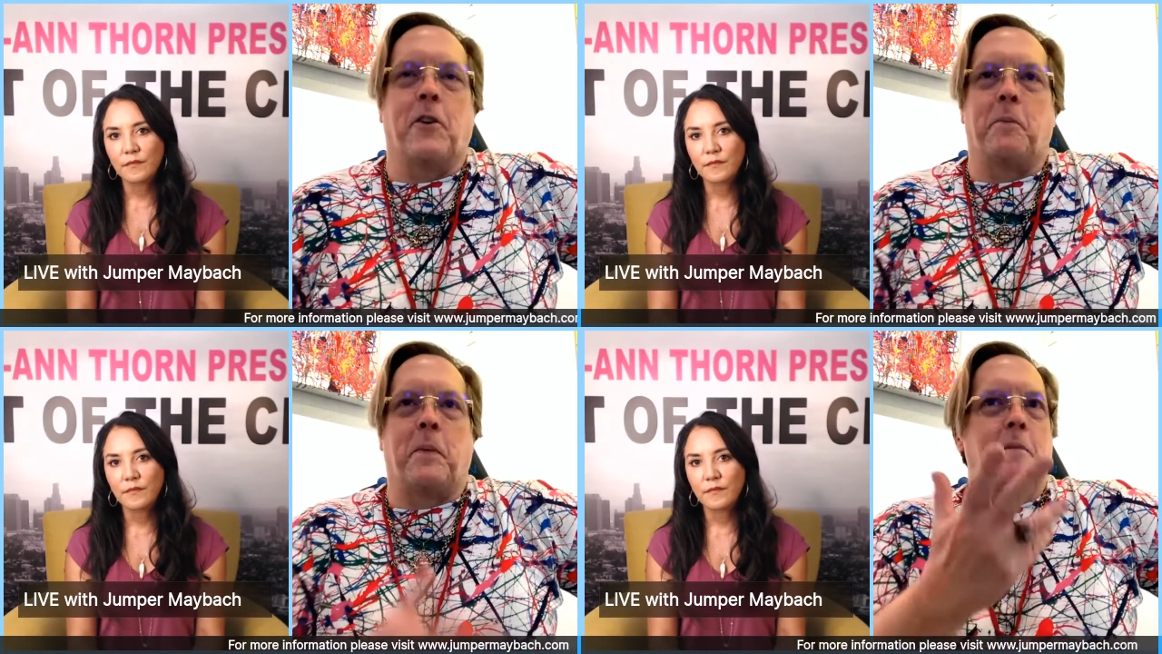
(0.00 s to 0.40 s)

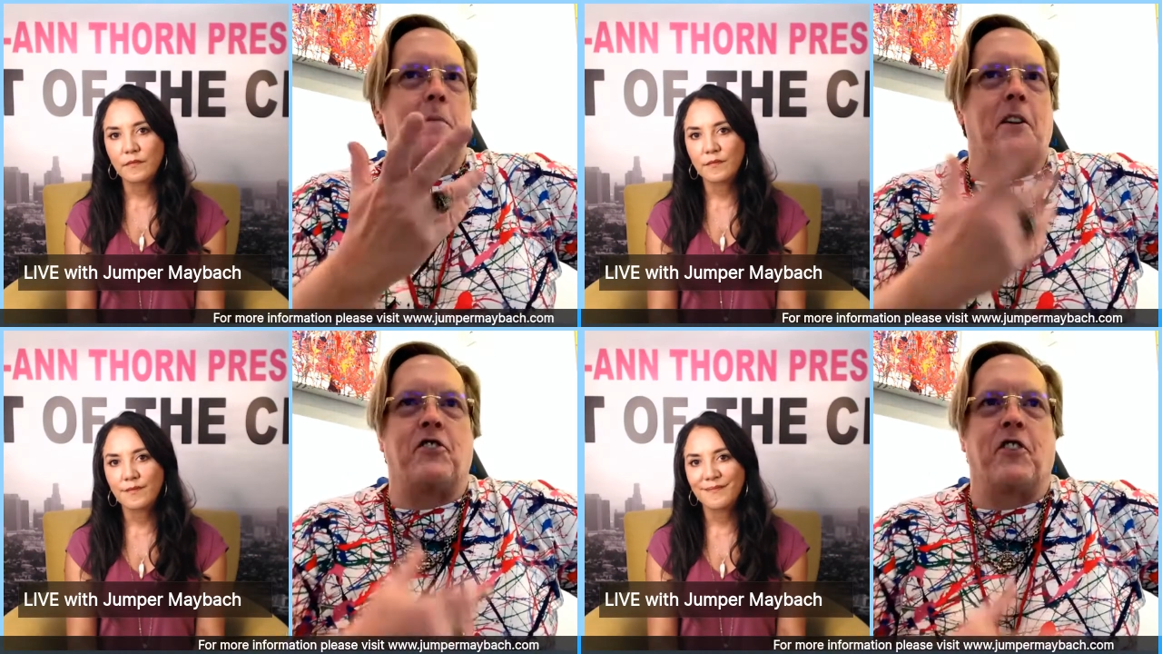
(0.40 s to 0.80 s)
Speaker 1: pretty
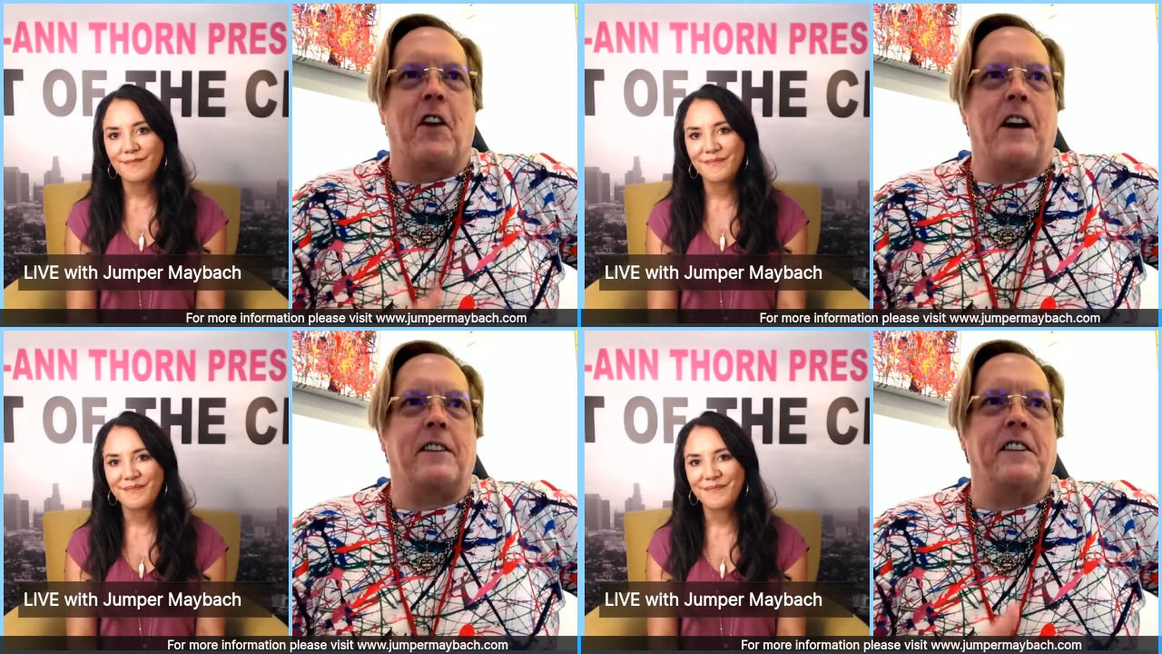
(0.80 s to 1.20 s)
much
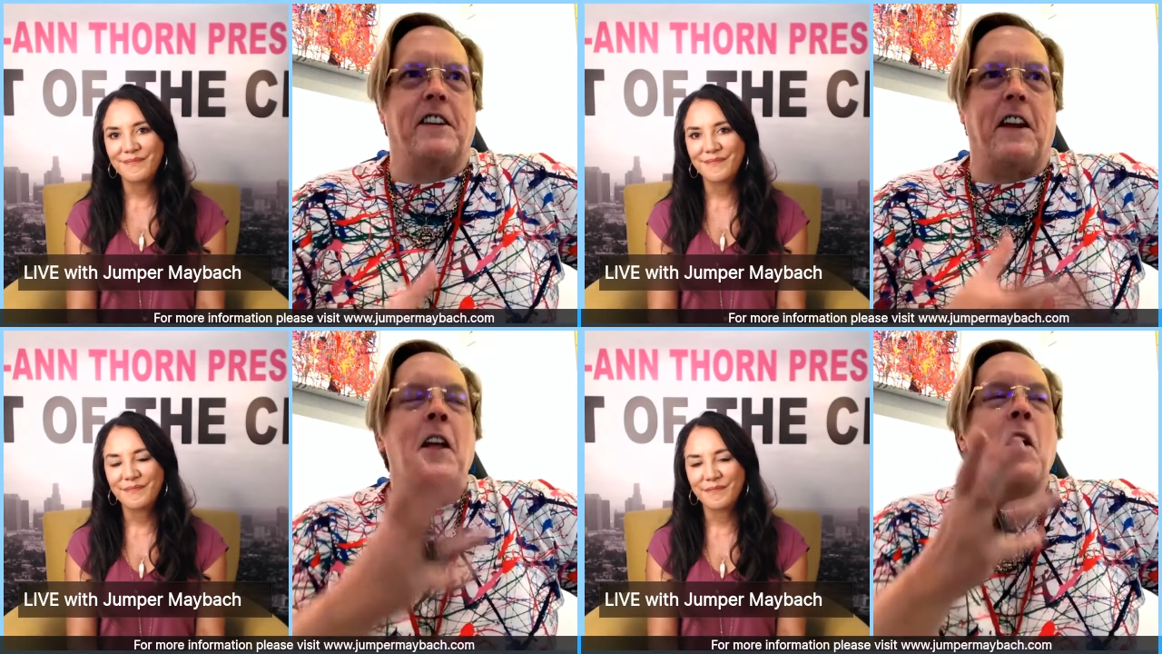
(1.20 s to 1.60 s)
locked.
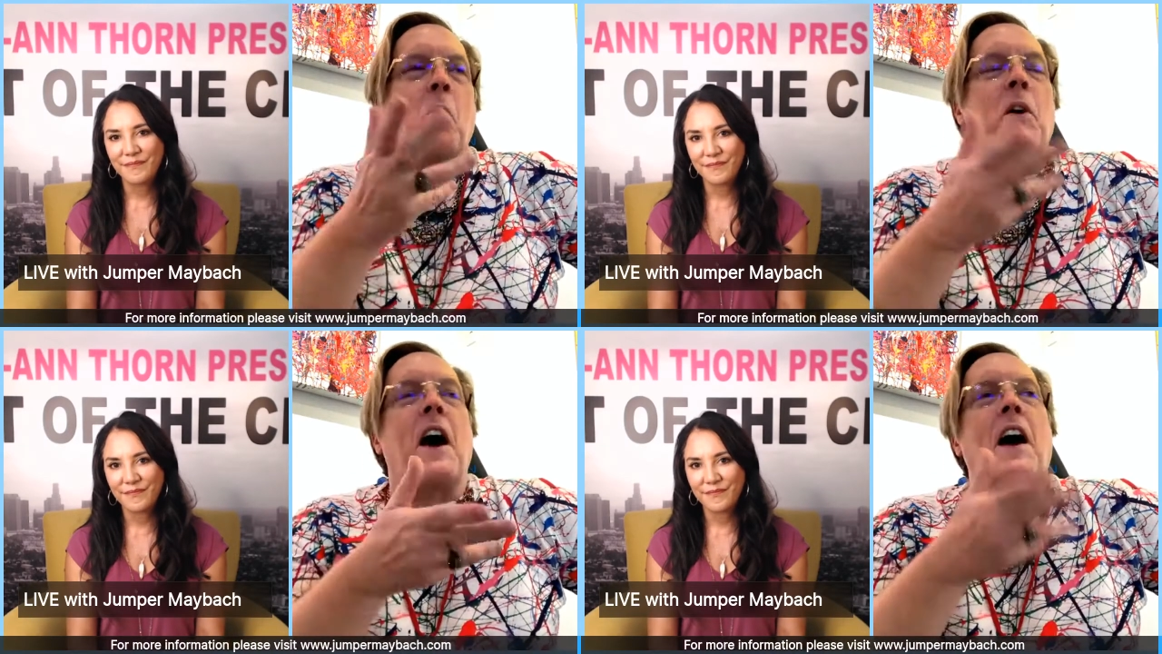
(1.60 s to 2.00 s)

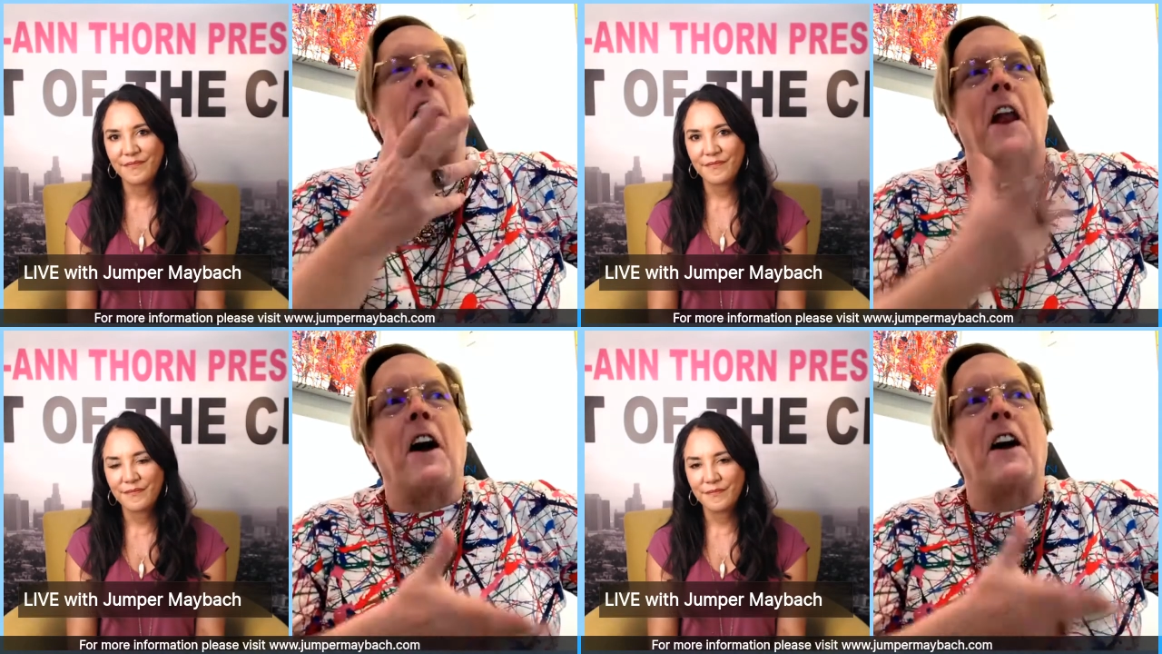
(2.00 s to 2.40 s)
We're not
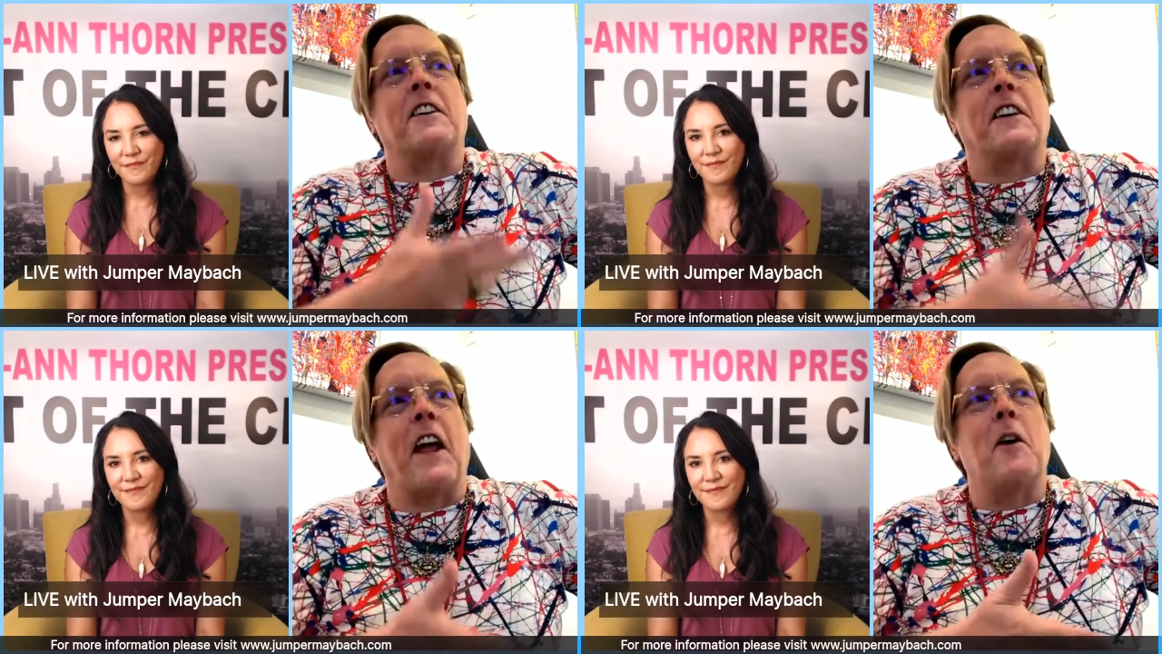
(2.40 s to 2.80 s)

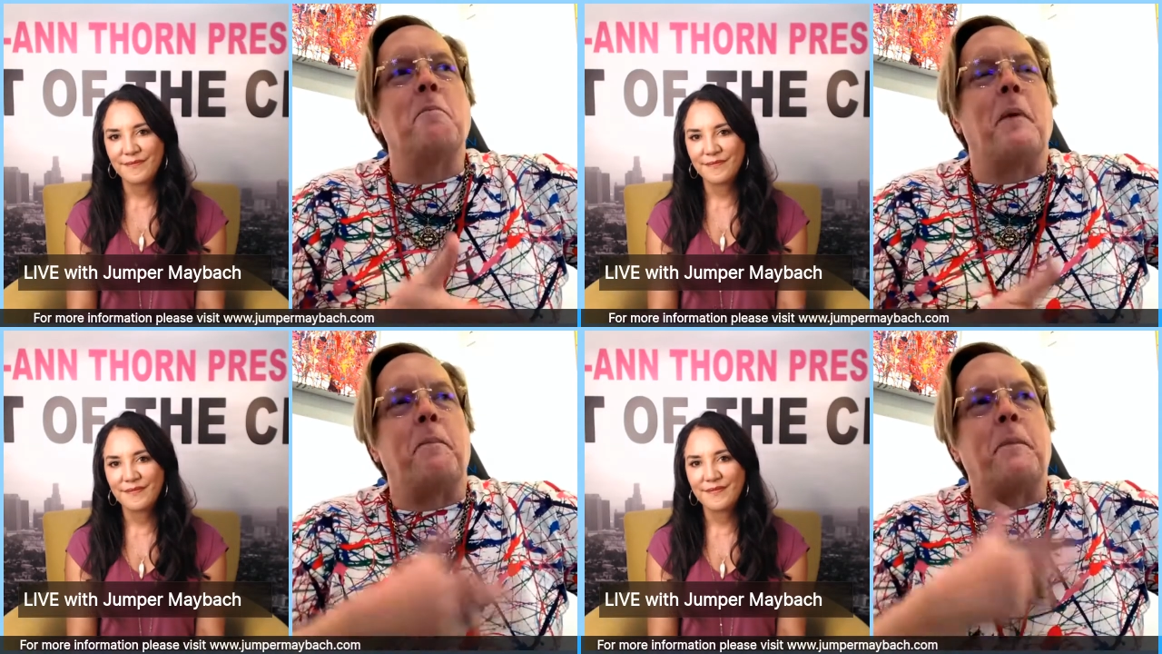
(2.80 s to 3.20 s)
locked
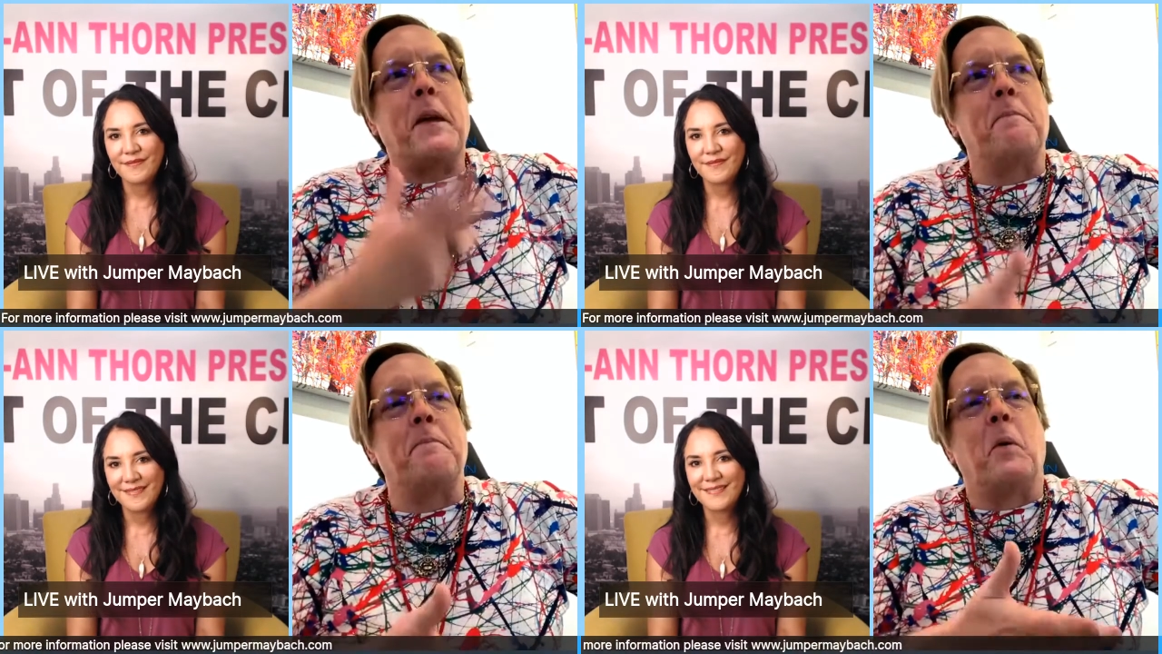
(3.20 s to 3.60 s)
down, but
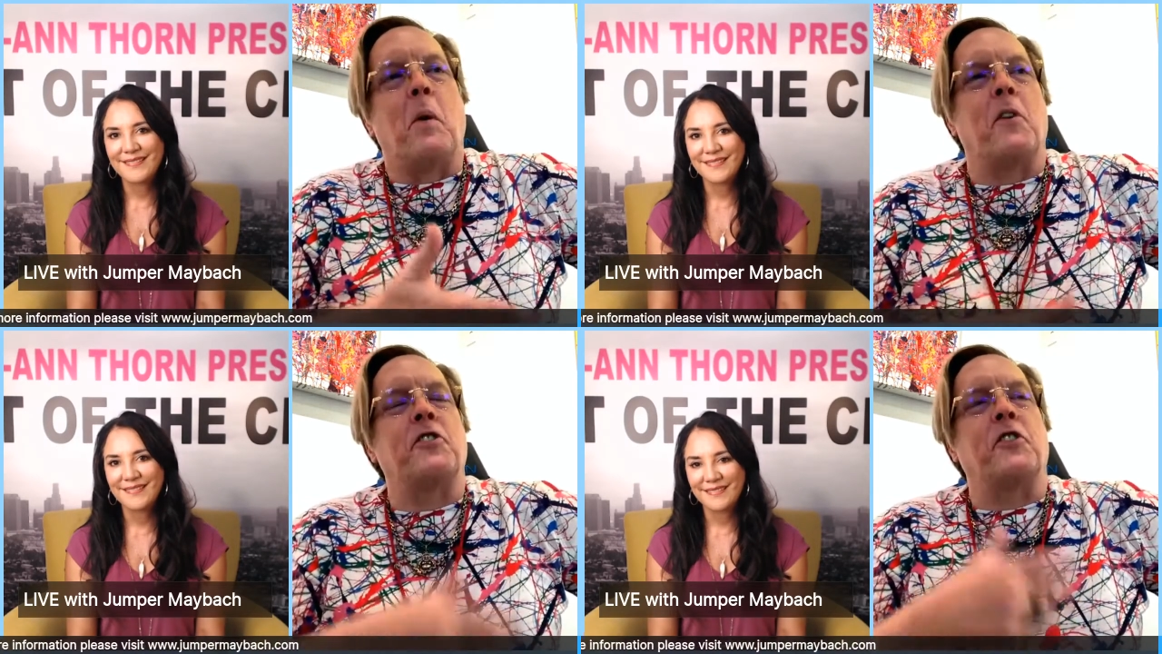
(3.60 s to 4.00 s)
people
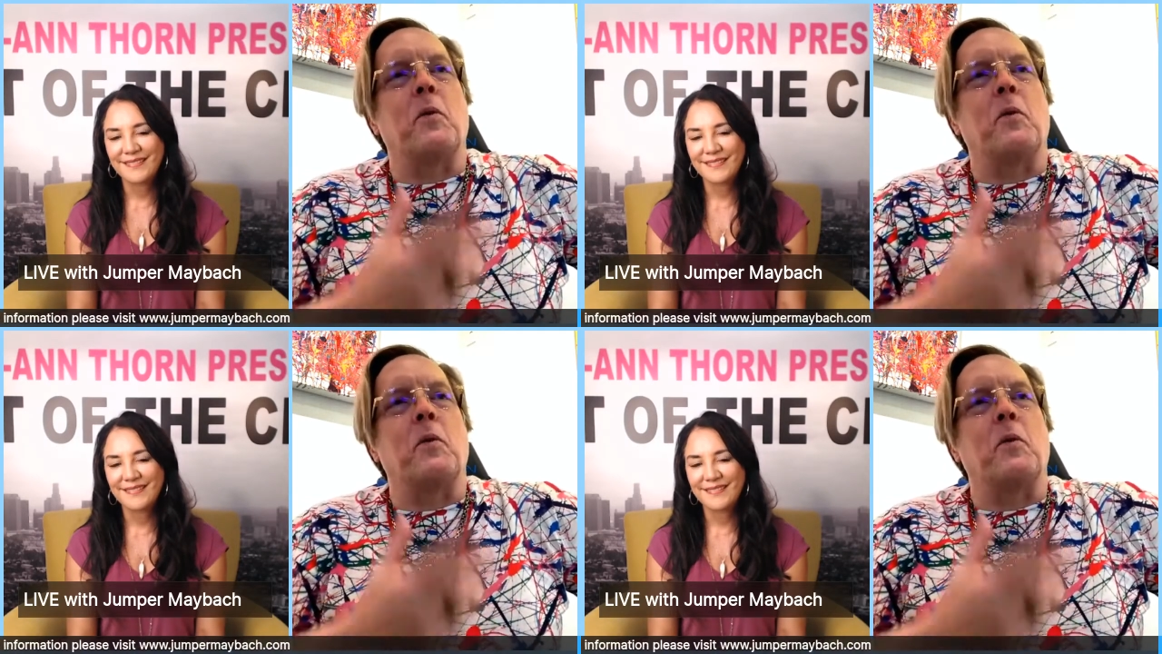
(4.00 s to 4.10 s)
are so